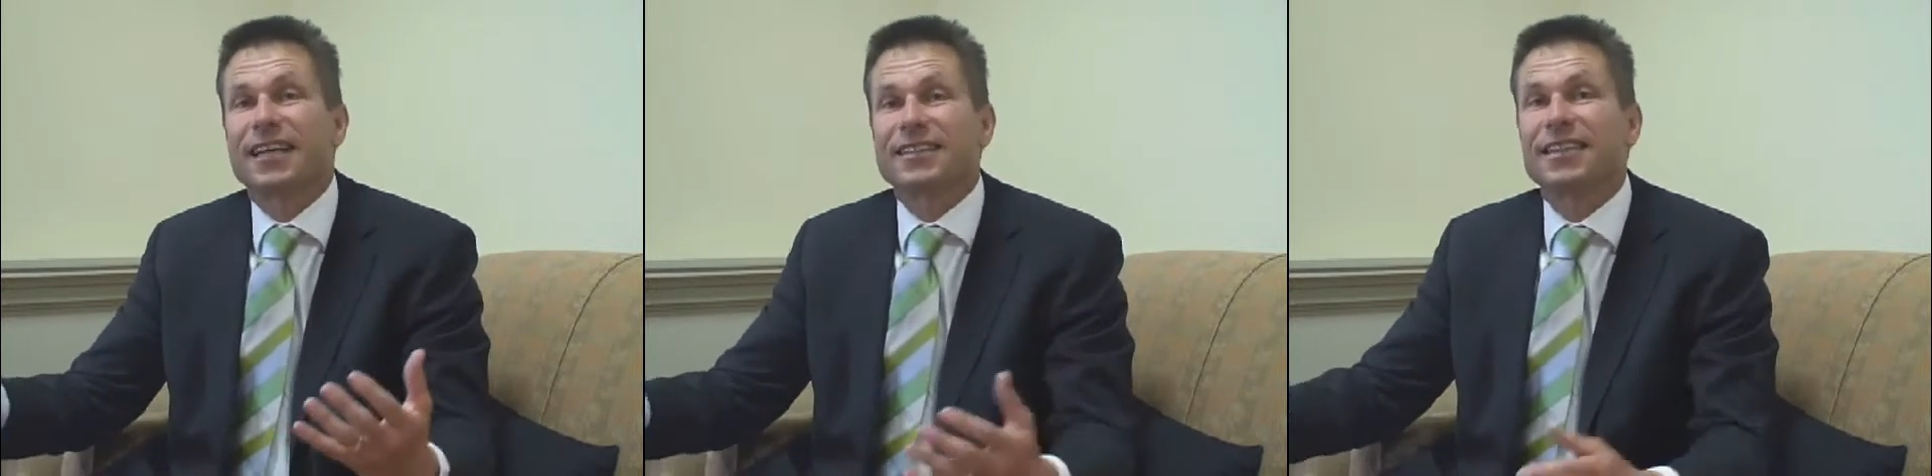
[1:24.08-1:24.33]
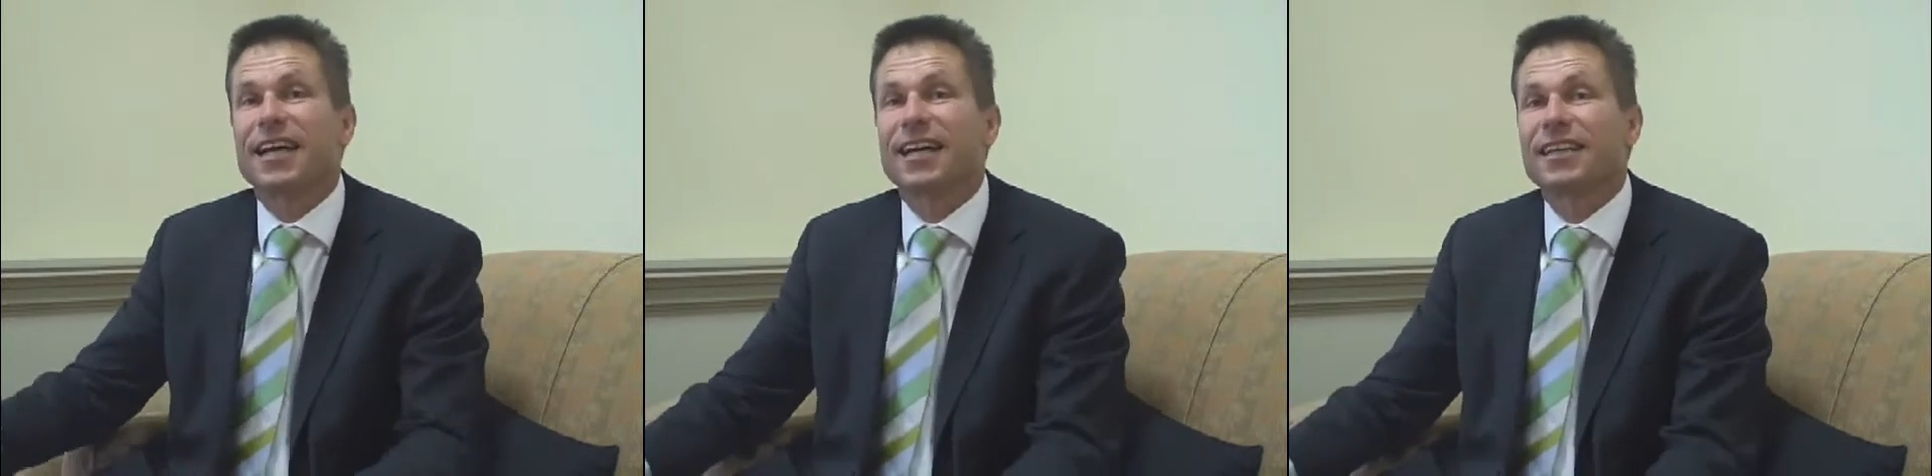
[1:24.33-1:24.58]

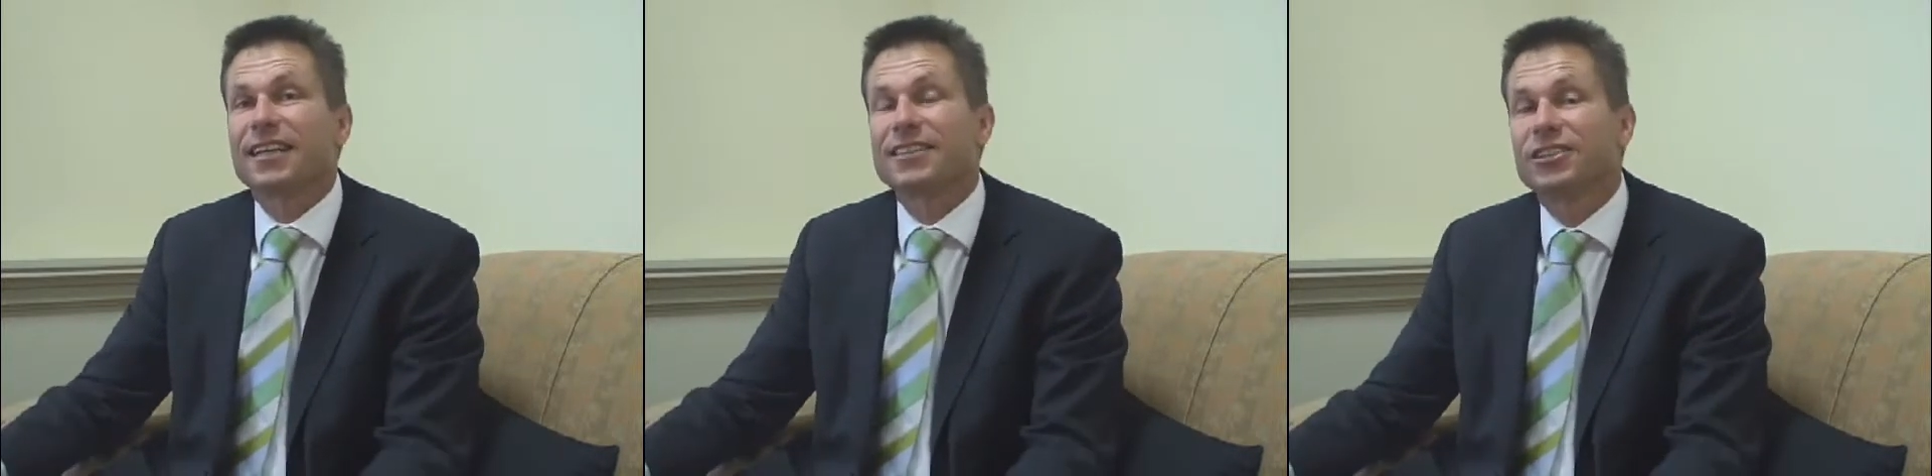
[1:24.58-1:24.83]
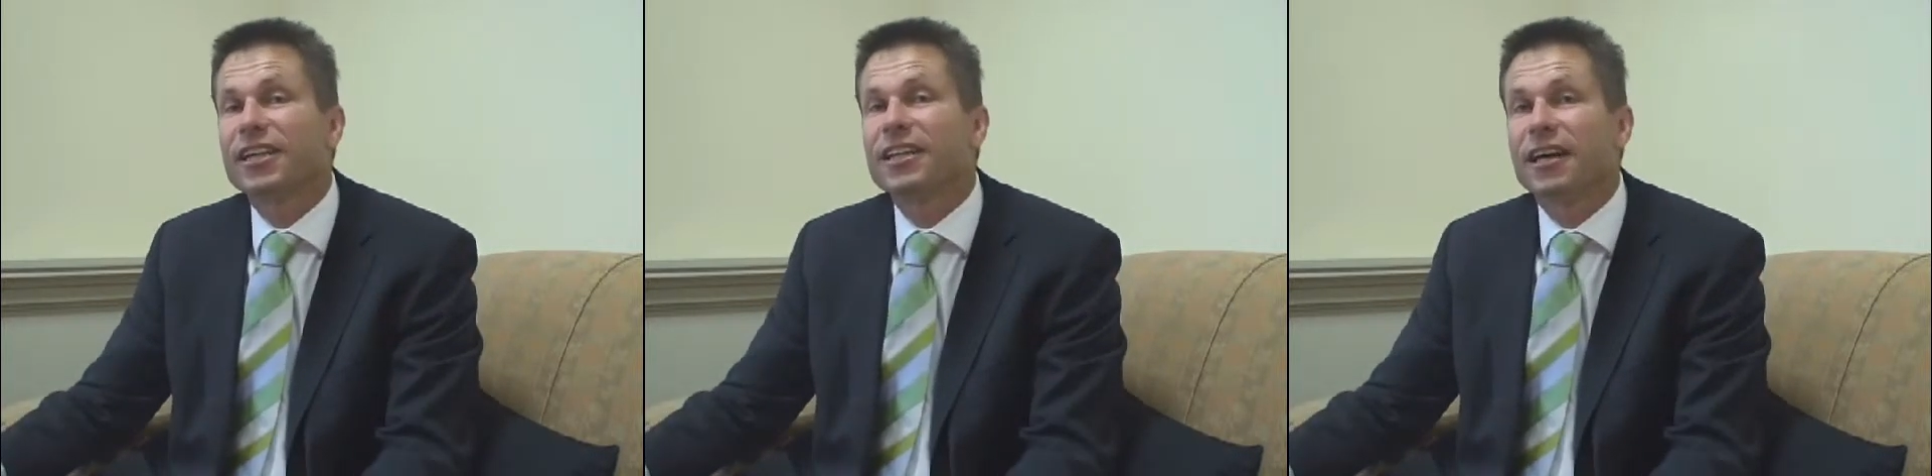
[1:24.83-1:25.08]
tax cut
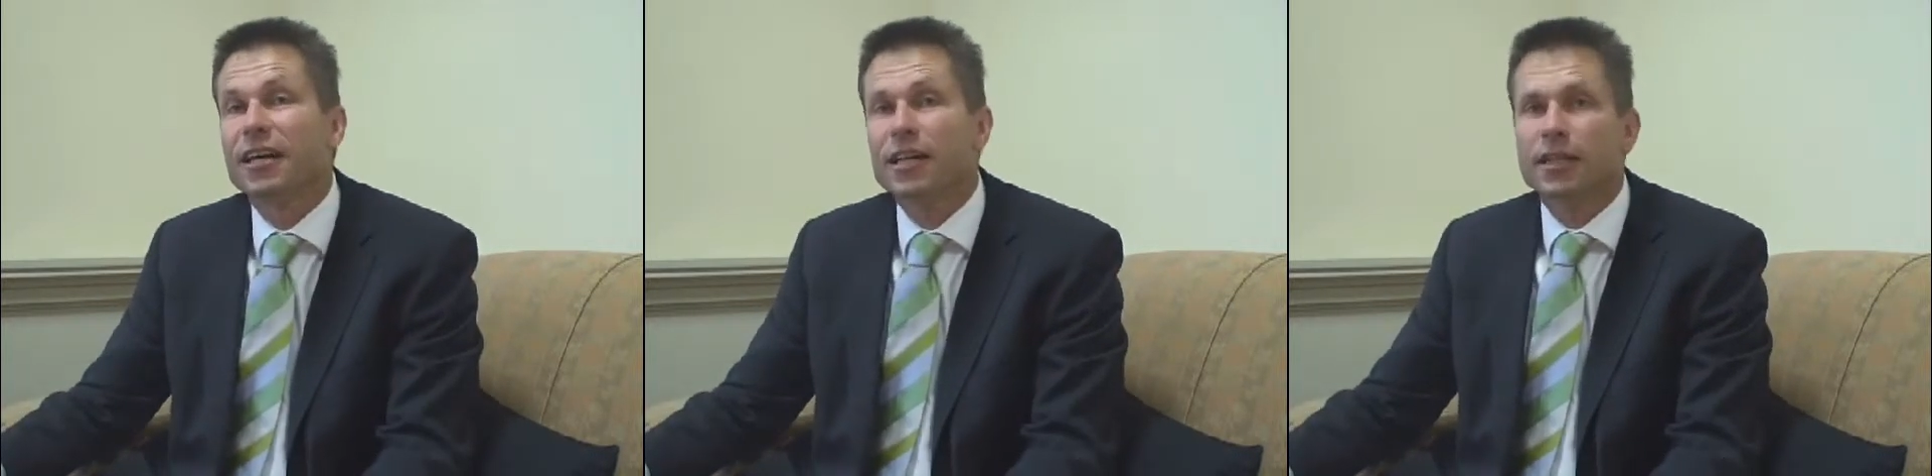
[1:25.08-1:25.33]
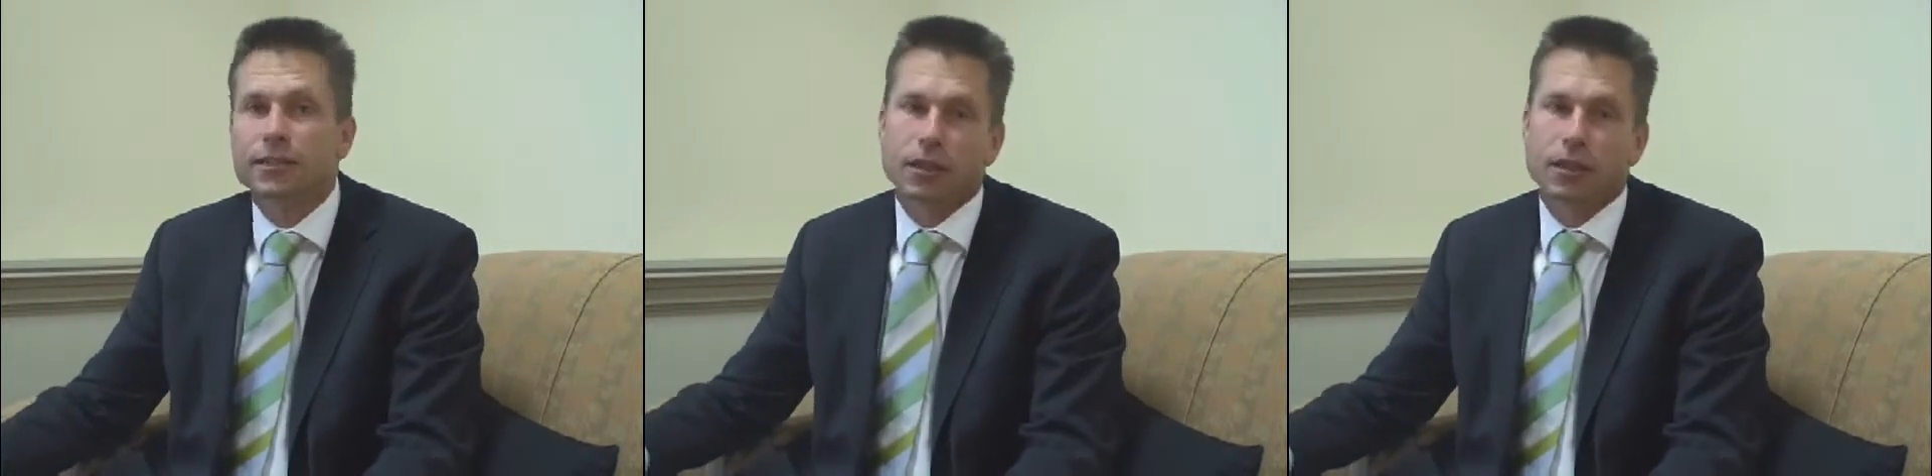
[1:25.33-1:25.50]
agenda.